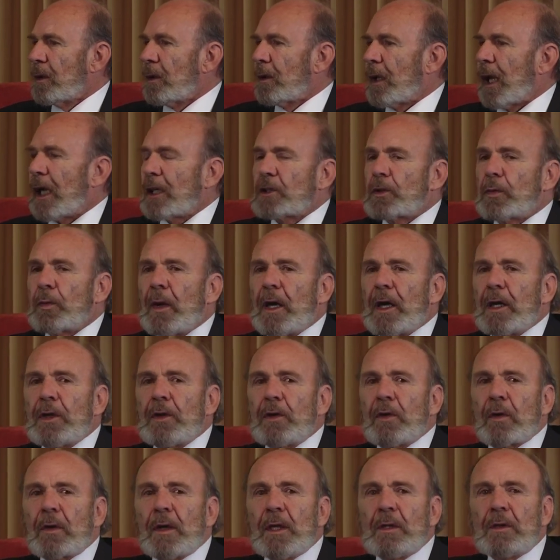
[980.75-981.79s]
That's why
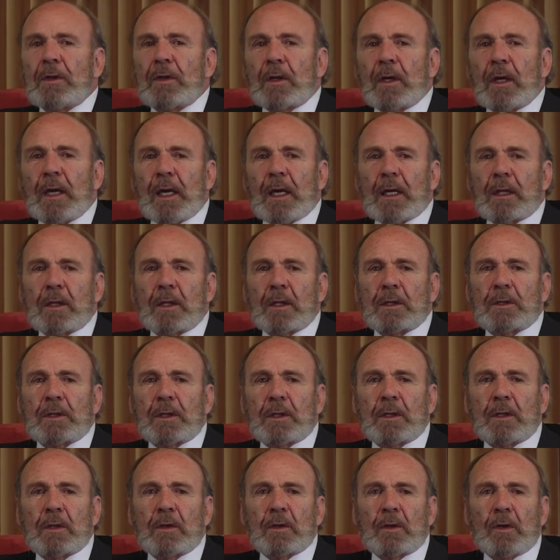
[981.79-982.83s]
your intellect is
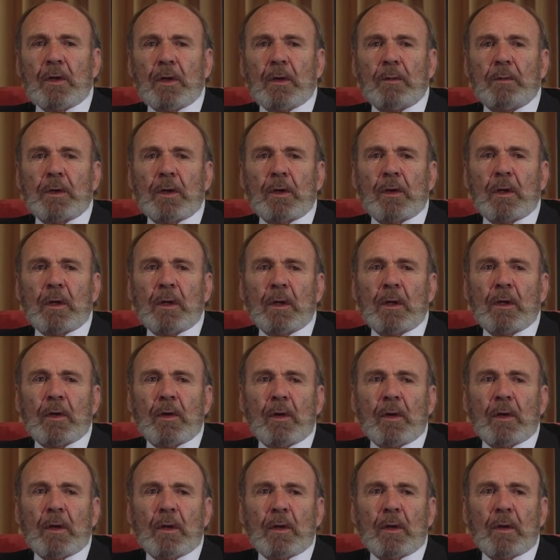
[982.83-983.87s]
the human
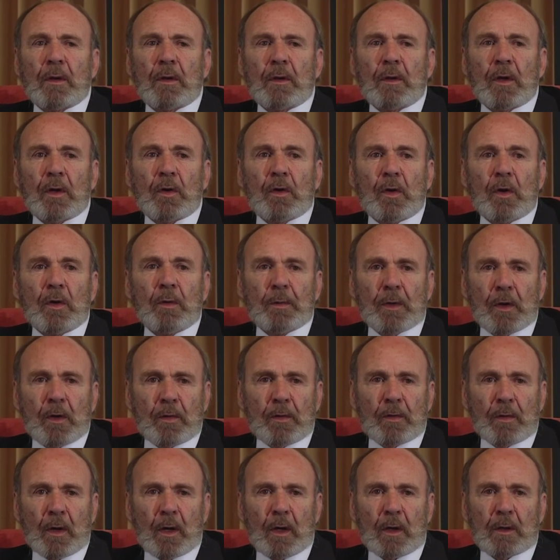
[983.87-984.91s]

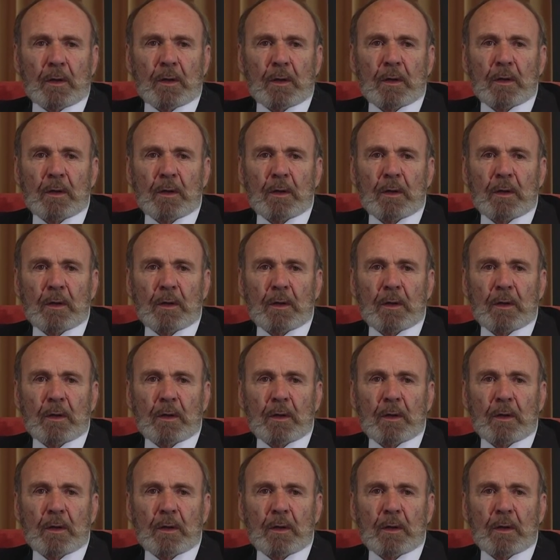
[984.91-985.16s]
thought.